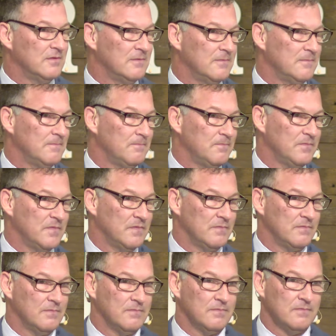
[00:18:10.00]

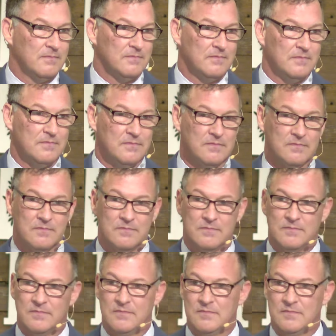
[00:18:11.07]
(silence)